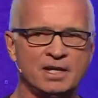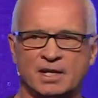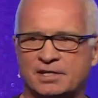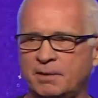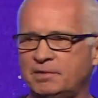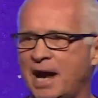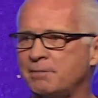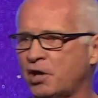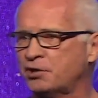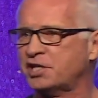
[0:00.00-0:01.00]

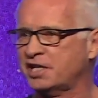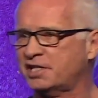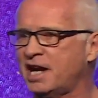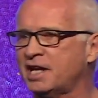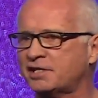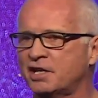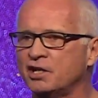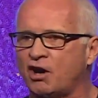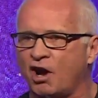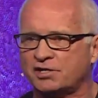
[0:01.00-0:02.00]
Sometimes our success can
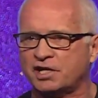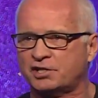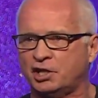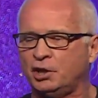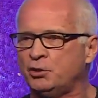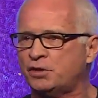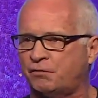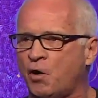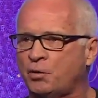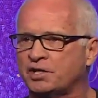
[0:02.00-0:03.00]
cause us to lose
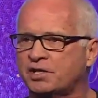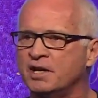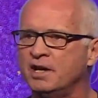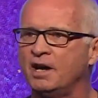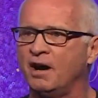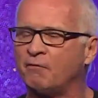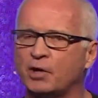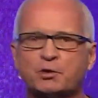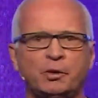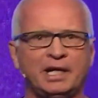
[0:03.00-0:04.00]
focus of
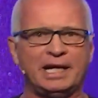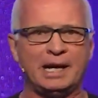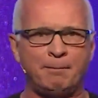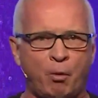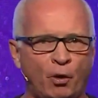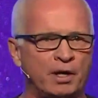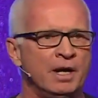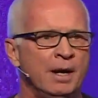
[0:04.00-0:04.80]
what's really important,